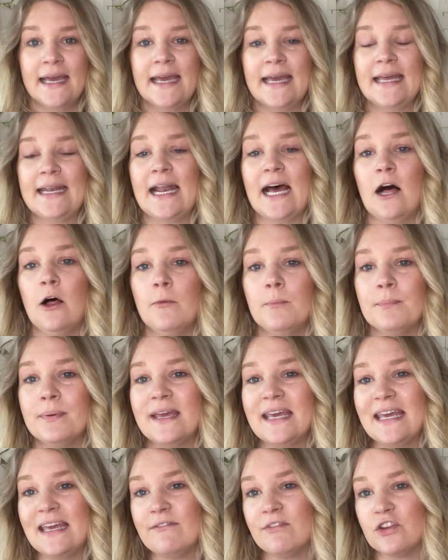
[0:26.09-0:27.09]
and help
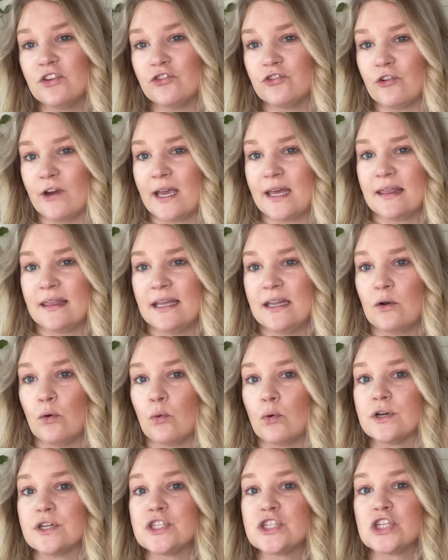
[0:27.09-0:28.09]
even strengthen
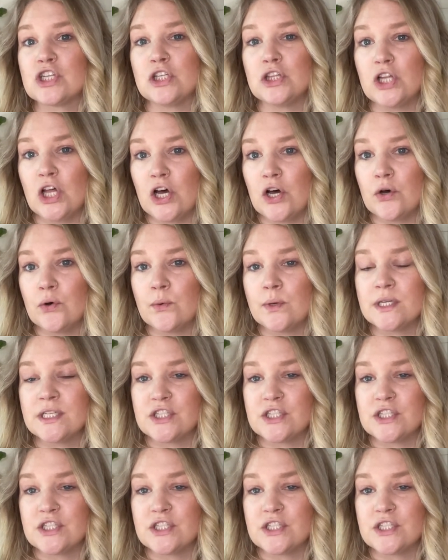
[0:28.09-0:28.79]
or slow